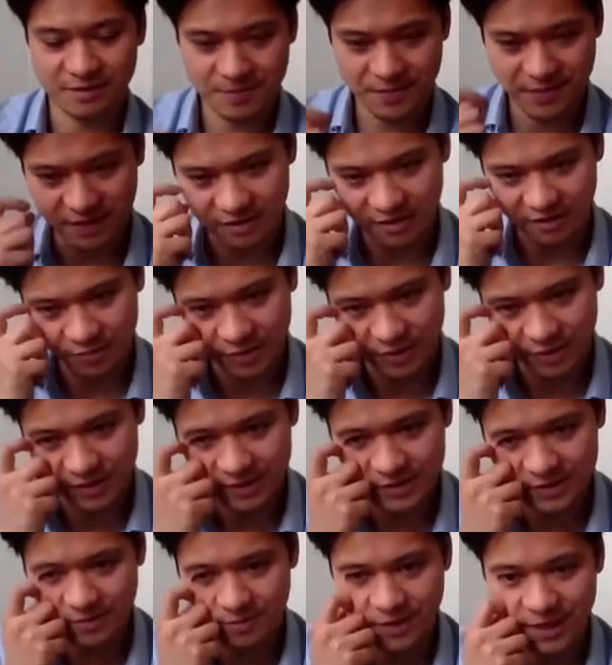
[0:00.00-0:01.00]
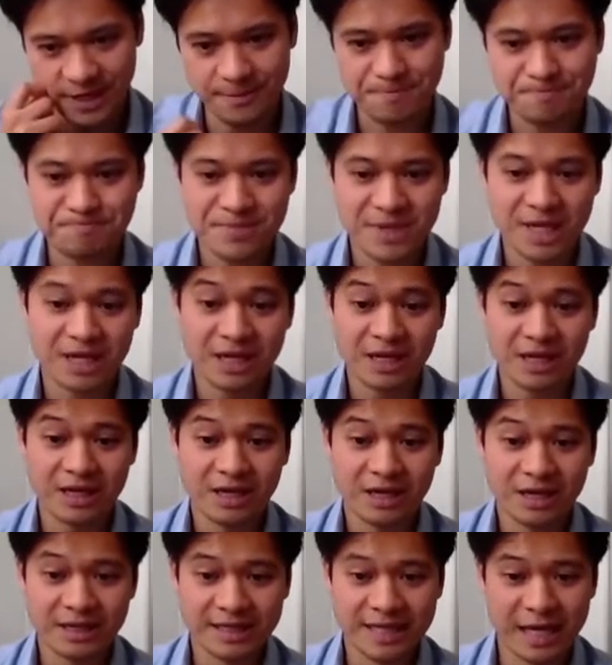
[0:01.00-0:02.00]
And I put it at the top there.
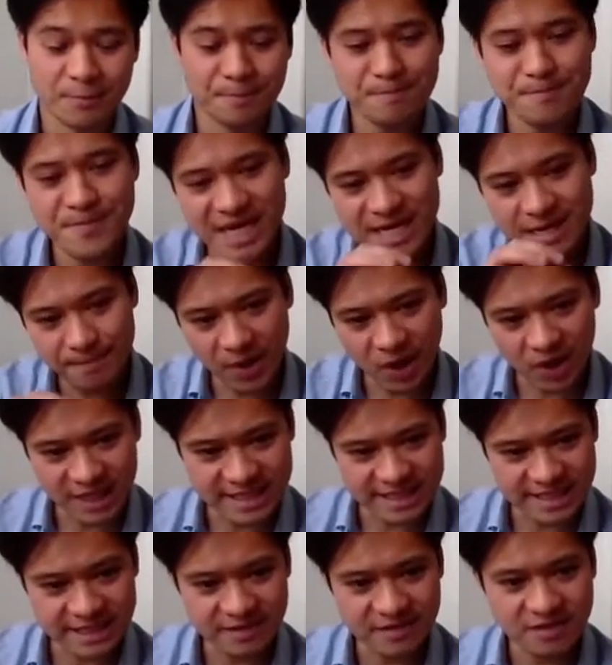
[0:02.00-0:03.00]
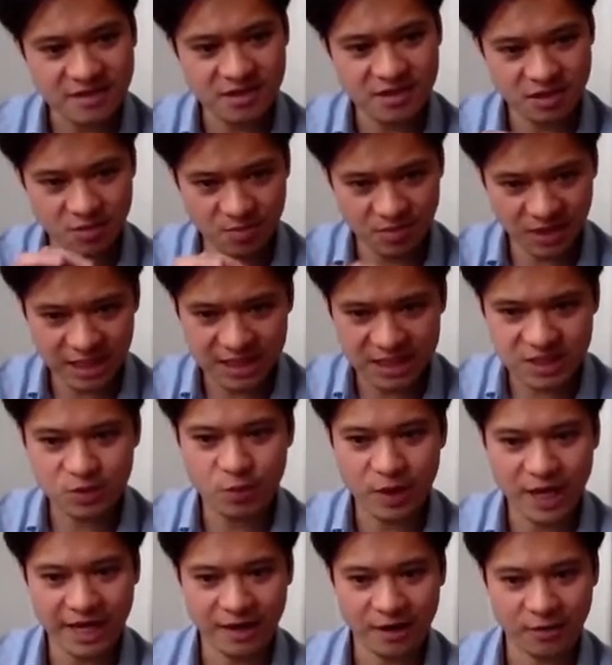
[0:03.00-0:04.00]
Now, minimizing the mean
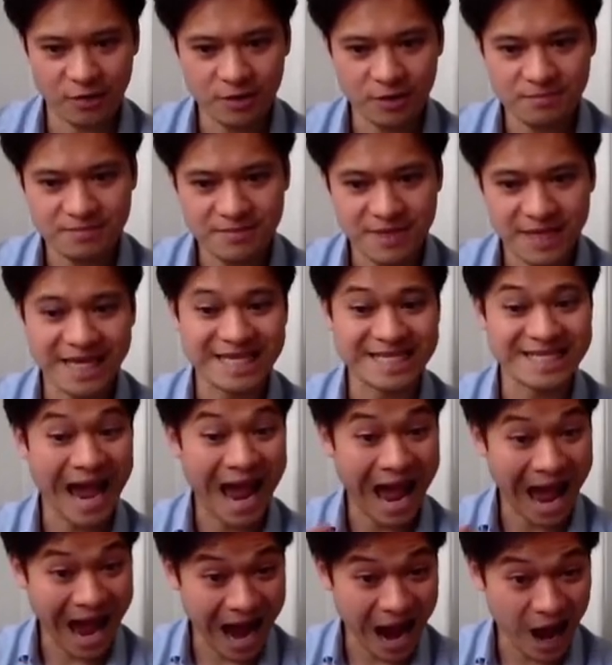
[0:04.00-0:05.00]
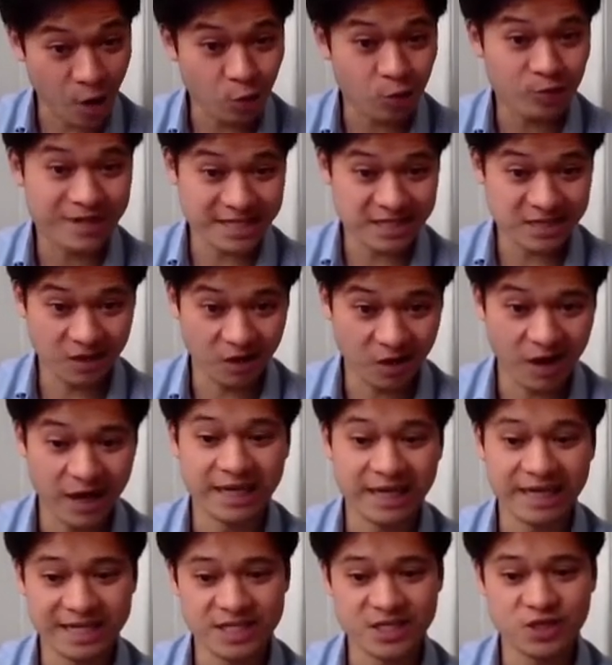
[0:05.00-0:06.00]
squared error is how this
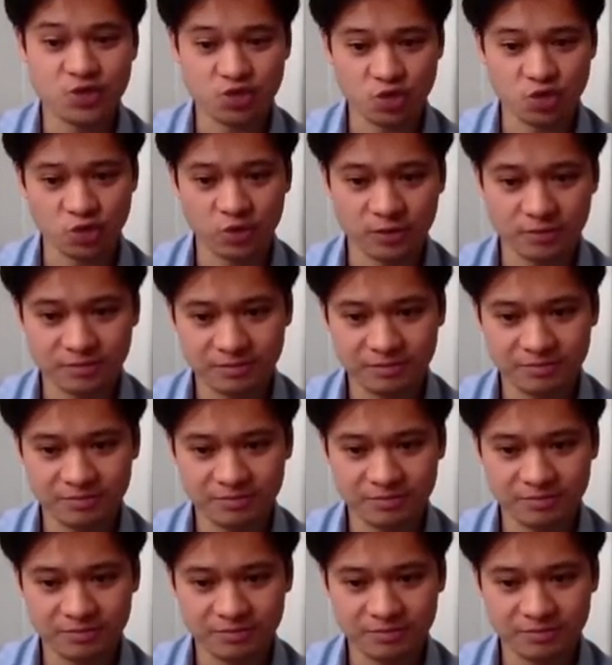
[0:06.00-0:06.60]
line is drawn,